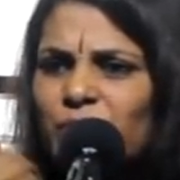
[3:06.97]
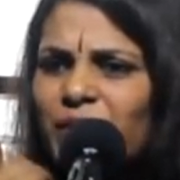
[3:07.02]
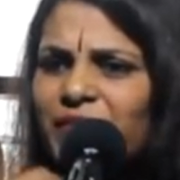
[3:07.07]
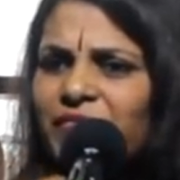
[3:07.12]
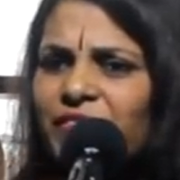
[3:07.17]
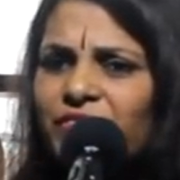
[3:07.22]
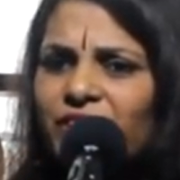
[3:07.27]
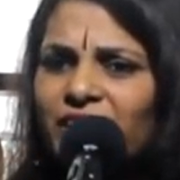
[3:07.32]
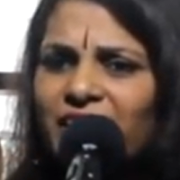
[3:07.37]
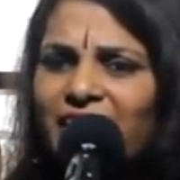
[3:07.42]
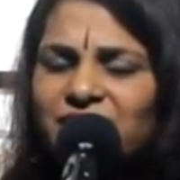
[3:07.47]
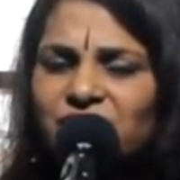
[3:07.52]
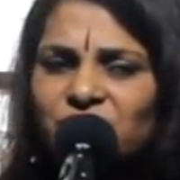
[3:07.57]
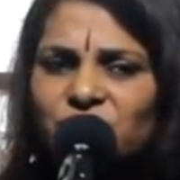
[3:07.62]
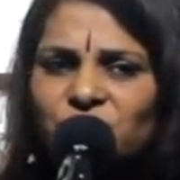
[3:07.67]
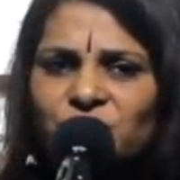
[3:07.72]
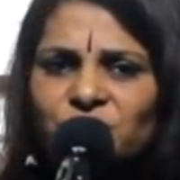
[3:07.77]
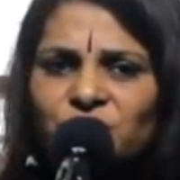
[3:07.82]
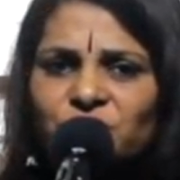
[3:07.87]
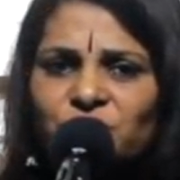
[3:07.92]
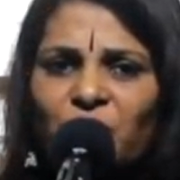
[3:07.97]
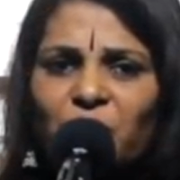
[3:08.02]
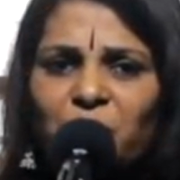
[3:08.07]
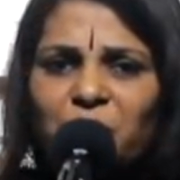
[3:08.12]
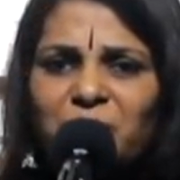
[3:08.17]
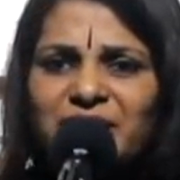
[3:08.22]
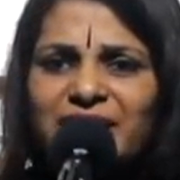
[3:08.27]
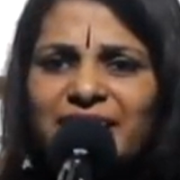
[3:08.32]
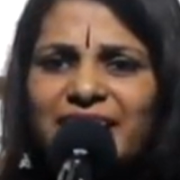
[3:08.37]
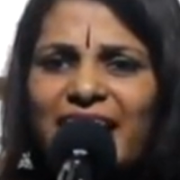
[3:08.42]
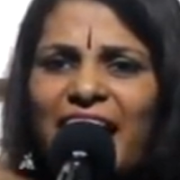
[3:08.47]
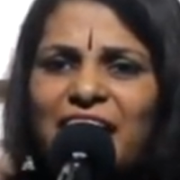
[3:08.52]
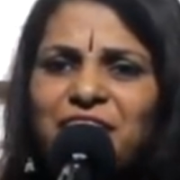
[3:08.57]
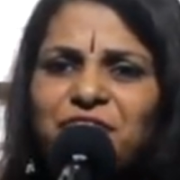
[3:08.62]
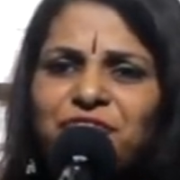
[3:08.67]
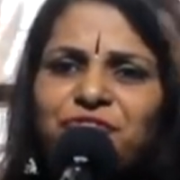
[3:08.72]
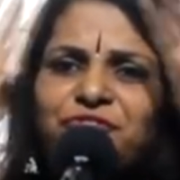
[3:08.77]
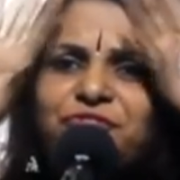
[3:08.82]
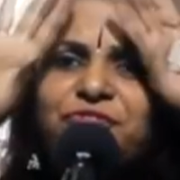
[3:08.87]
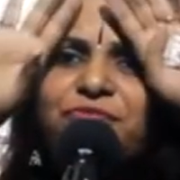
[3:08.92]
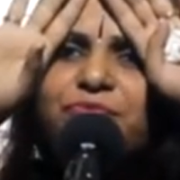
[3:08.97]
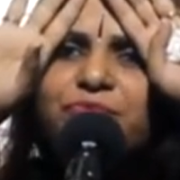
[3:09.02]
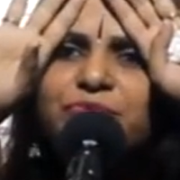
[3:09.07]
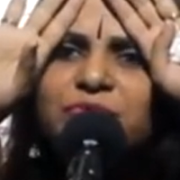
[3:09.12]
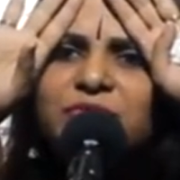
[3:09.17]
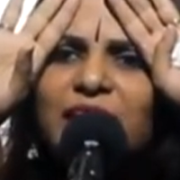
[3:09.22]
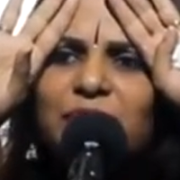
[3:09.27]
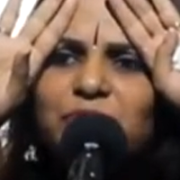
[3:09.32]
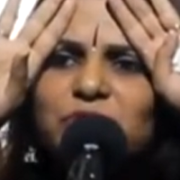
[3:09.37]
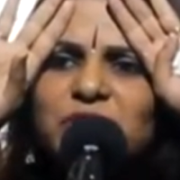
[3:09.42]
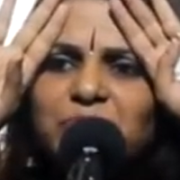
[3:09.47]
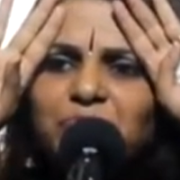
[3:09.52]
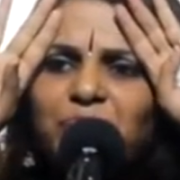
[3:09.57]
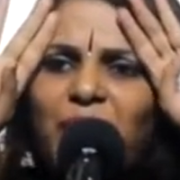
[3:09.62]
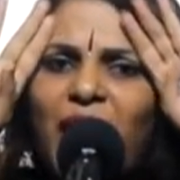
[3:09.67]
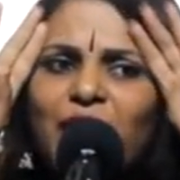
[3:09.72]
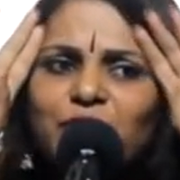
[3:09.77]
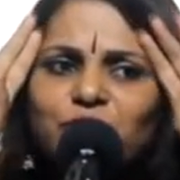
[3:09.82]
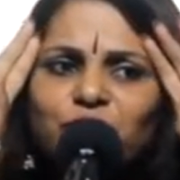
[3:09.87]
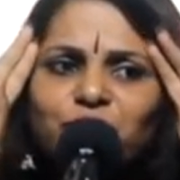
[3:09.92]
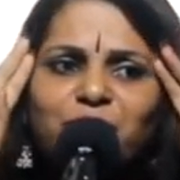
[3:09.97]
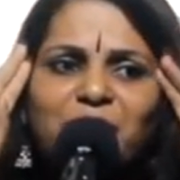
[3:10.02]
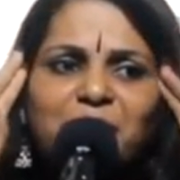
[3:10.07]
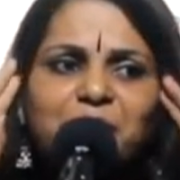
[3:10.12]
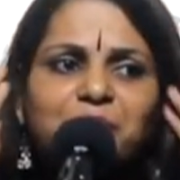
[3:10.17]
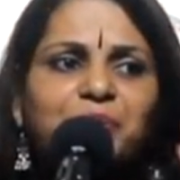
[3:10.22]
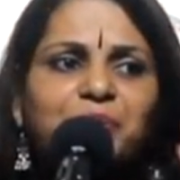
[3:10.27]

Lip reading: when the realization struck me that there was a part of my